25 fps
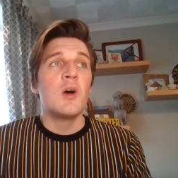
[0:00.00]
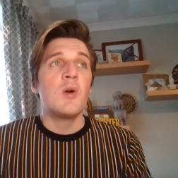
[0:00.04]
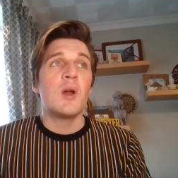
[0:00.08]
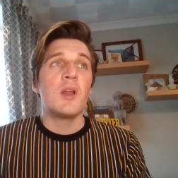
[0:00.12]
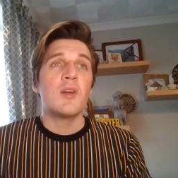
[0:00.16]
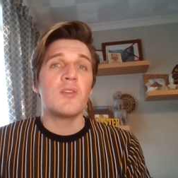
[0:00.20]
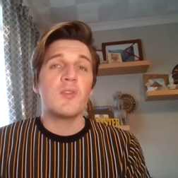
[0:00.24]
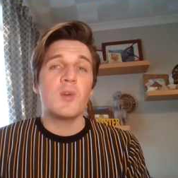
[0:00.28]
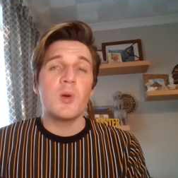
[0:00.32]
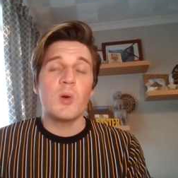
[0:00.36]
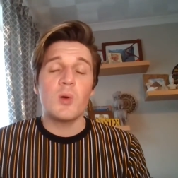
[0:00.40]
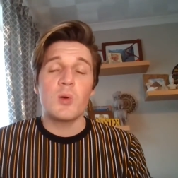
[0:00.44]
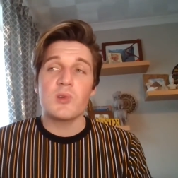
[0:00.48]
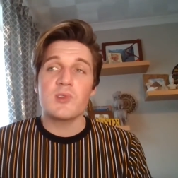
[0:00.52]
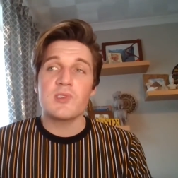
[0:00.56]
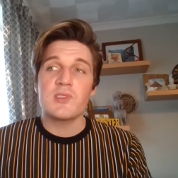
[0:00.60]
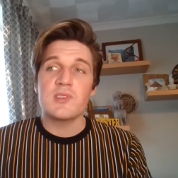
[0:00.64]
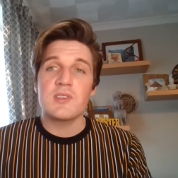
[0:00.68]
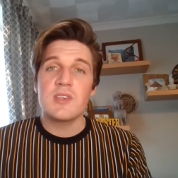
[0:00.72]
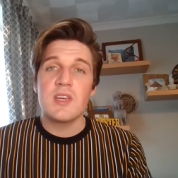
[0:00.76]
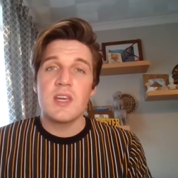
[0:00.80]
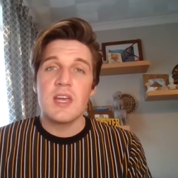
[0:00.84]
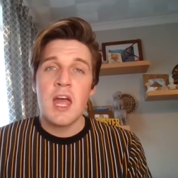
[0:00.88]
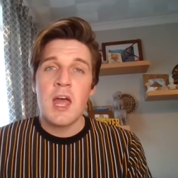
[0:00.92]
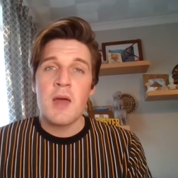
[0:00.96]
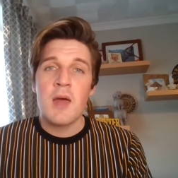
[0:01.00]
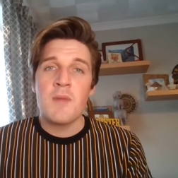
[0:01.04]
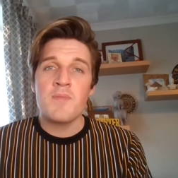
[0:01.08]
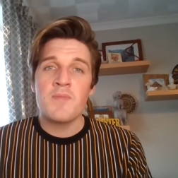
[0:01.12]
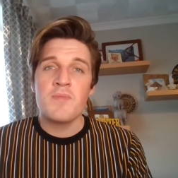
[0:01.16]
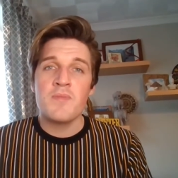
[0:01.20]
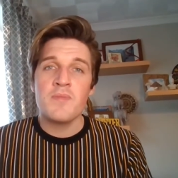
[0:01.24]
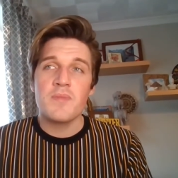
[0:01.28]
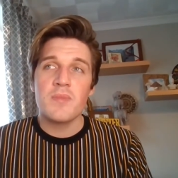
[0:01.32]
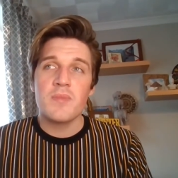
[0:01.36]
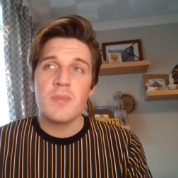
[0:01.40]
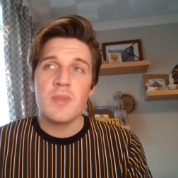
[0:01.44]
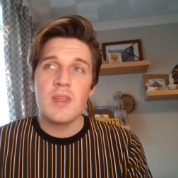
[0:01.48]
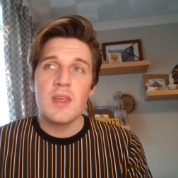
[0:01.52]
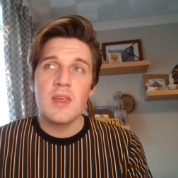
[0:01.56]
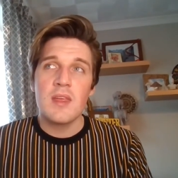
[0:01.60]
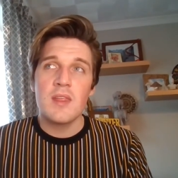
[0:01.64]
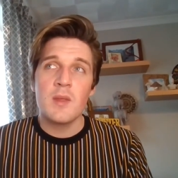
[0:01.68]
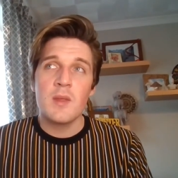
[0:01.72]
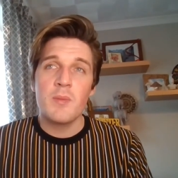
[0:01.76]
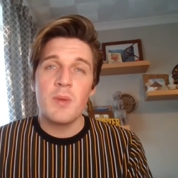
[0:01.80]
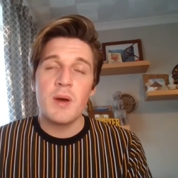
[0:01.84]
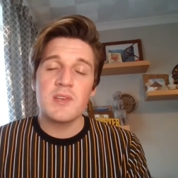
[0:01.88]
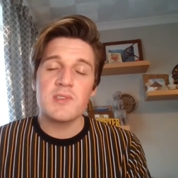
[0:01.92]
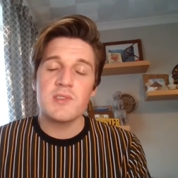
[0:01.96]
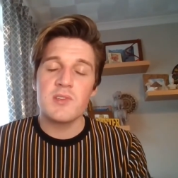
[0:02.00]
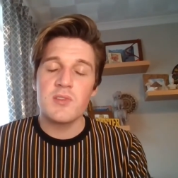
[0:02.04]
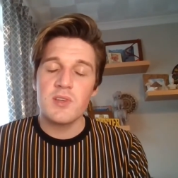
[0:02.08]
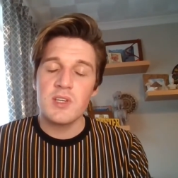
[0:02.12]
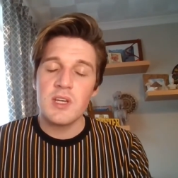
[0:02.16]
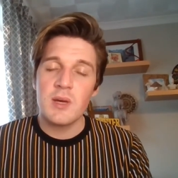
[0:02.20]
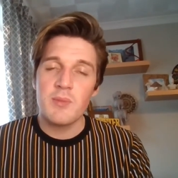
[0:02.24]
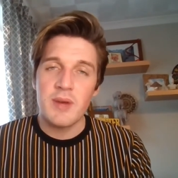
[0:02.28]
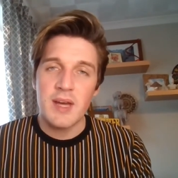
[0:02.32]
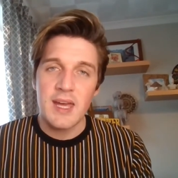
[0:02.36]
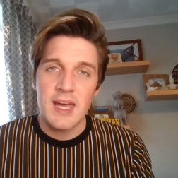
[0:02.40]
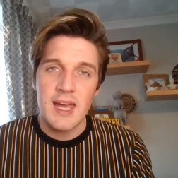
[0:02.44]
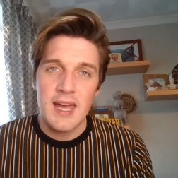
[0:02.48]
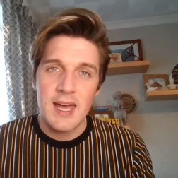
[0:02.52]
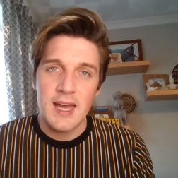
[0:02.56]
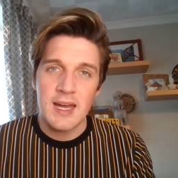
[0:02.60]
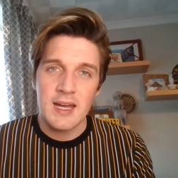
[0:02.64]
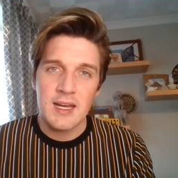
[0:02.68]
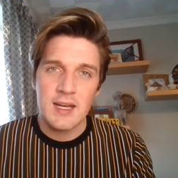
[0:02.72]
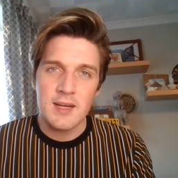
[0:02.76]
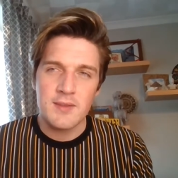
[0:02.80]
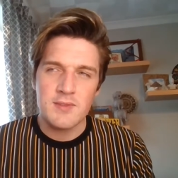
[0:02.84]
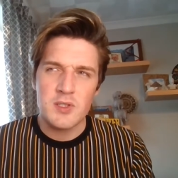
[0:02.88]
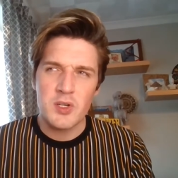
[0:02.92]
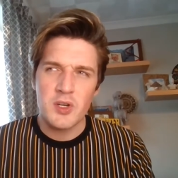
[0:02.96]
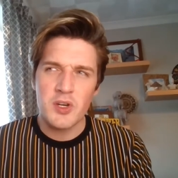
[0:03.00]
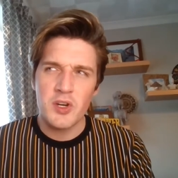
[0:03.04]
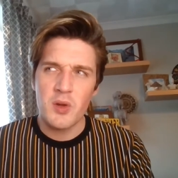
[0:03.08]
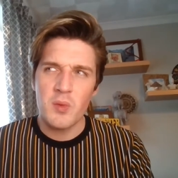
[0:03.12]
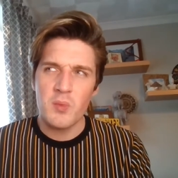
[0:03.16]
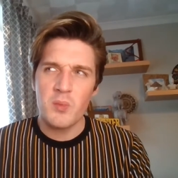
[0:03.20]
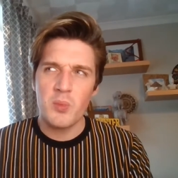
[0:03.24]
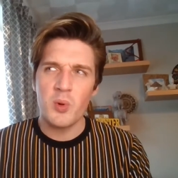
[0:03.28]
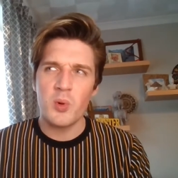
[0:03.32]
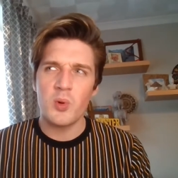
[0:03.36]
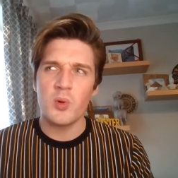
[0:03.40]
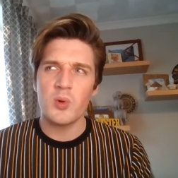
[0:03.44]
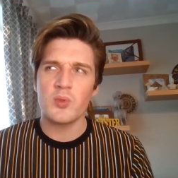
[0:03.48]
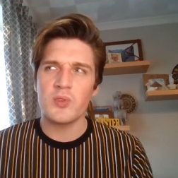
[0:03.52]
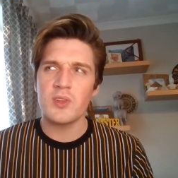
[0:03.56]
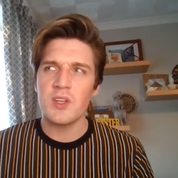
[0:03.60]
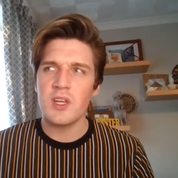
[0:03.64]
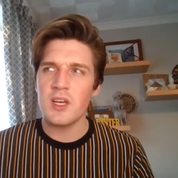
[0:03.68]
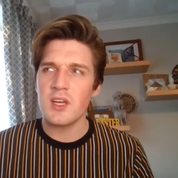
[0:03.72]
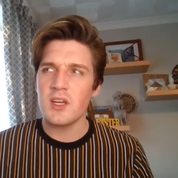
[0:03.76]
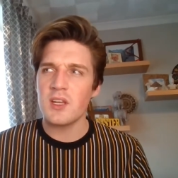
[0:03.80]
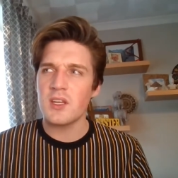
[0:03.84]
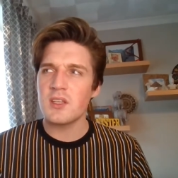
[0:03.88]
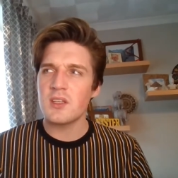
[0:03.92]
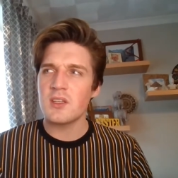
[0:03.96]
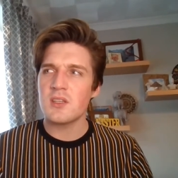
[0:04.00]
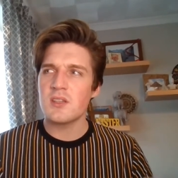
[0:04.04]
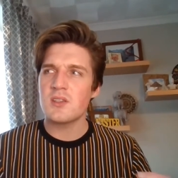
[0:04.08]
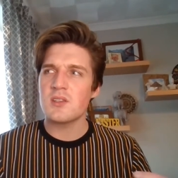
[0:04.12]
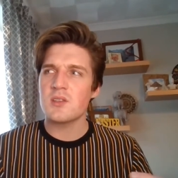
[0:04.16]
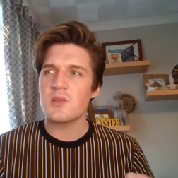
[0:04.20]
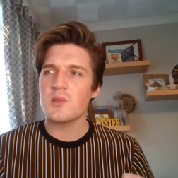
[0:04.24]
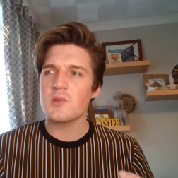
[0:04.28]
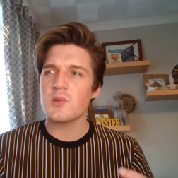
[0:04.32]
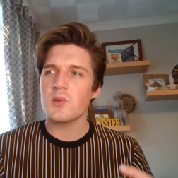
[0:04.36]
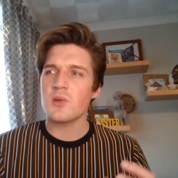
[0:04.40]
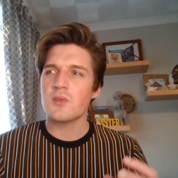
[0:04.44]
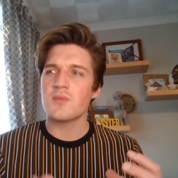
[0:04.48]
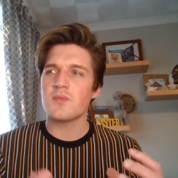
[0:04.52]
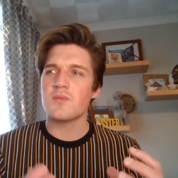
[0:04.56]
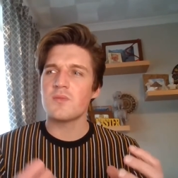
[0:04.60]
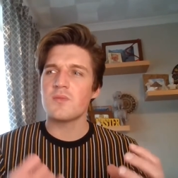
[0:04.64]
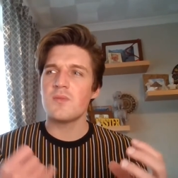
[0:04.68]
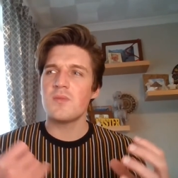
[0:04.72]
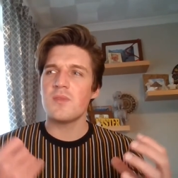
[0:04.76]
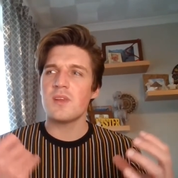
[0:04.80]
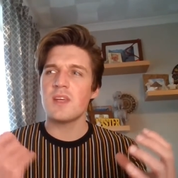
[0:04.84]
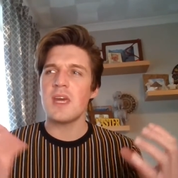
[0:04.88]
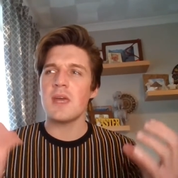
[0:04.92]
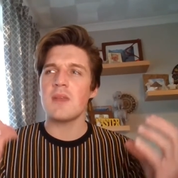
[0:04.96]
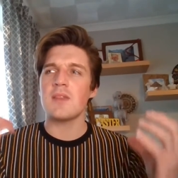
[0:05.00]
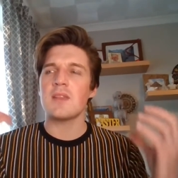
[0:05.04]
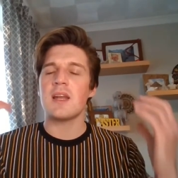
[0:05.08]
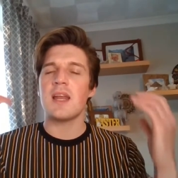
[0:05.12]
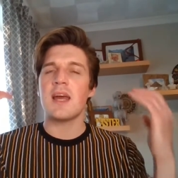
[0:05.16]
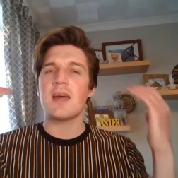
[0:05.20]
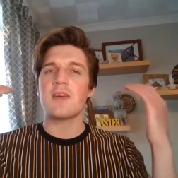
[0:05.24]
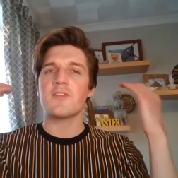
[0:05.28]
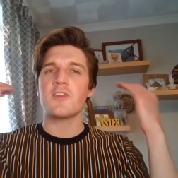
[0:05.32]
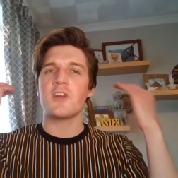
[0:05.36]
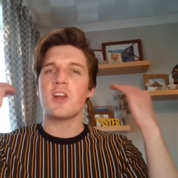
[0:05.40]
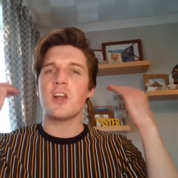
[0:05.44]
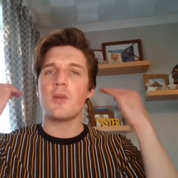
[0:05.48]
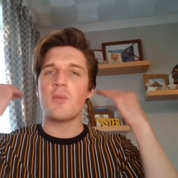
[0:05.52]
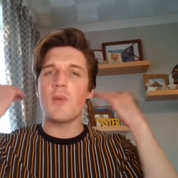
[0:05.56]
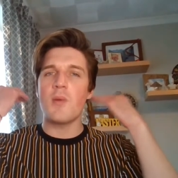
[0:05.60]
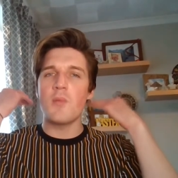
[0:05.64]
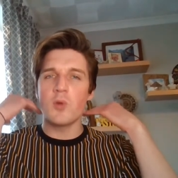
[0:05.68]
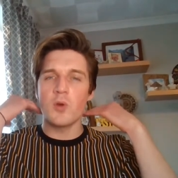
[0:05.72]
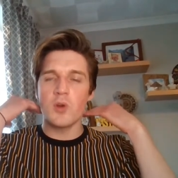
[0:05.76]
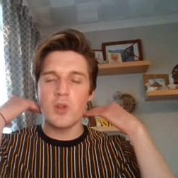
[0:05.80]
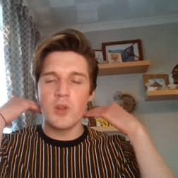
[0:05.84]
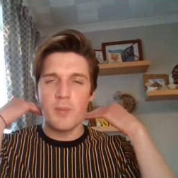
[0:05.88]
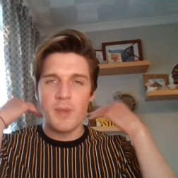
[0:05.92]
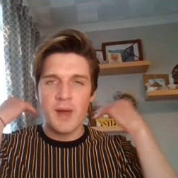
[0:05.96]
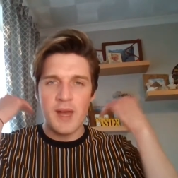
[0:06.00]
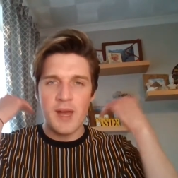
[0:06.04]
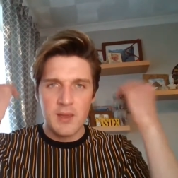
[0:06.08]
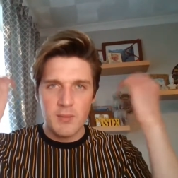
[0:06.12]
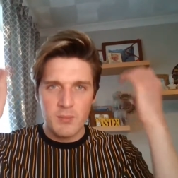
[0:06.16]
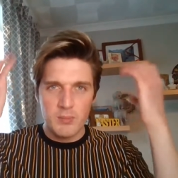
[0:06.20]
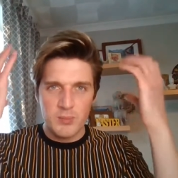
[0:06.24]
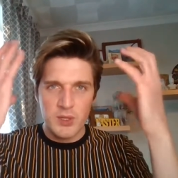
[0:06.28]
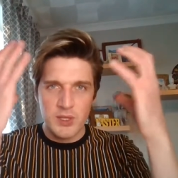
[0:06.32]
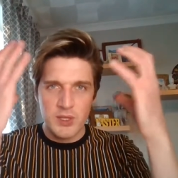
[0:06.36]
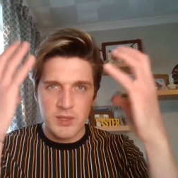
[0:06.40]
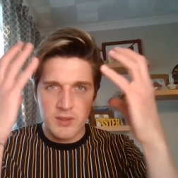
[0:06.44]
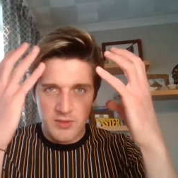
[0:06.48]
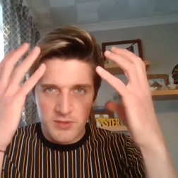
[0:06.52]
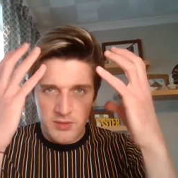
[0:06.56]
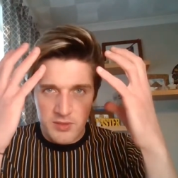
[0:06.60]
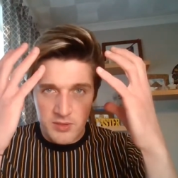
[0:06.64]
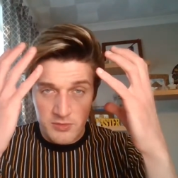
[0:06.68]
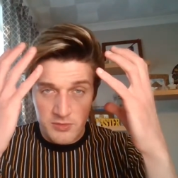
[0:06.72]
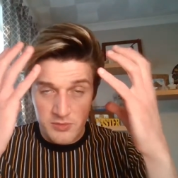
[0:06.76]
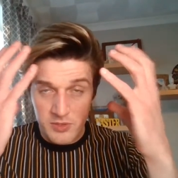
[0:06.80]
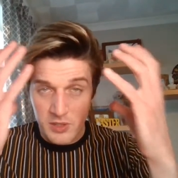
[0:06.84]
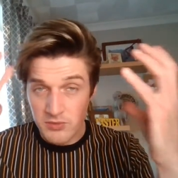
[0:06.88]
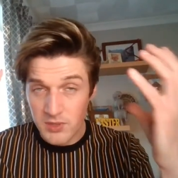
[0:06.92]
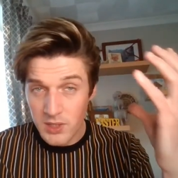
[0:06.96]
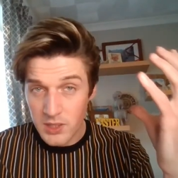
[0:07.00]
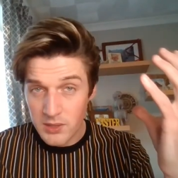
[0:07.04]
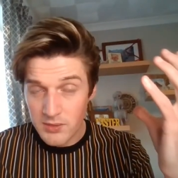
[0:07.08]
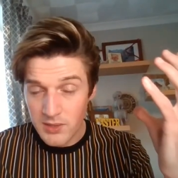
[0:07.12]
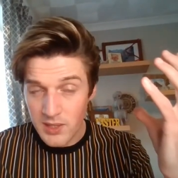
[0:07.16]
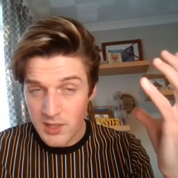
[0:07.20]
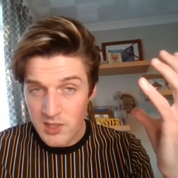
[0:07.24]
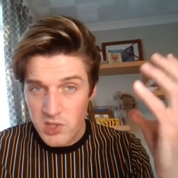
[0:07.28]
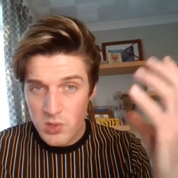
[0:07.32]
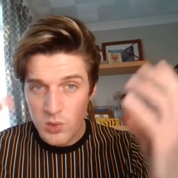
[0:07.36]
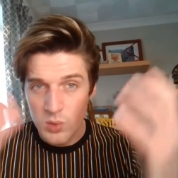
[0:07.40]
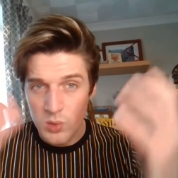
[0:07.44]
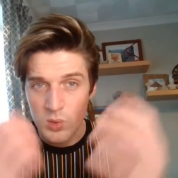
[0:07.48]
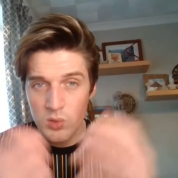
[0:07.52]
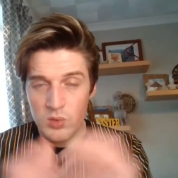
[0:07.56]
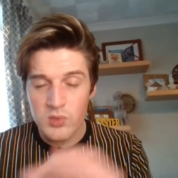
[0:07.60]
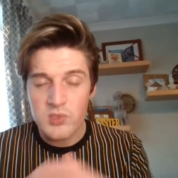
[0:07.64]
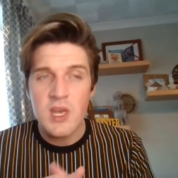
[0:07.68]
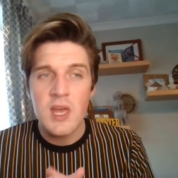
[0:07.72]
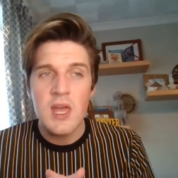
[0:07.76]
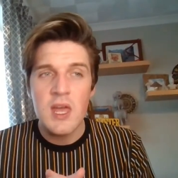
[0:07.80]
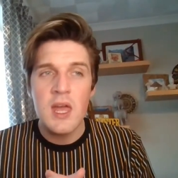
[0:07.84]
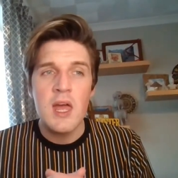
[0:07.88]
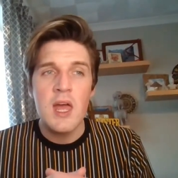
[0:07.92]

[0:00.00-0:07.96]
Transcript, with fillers: But of course, um, the person who cut my hair kind of took it on board that to sort of keep the length a little bit more at the back and bring the, the front really, really short.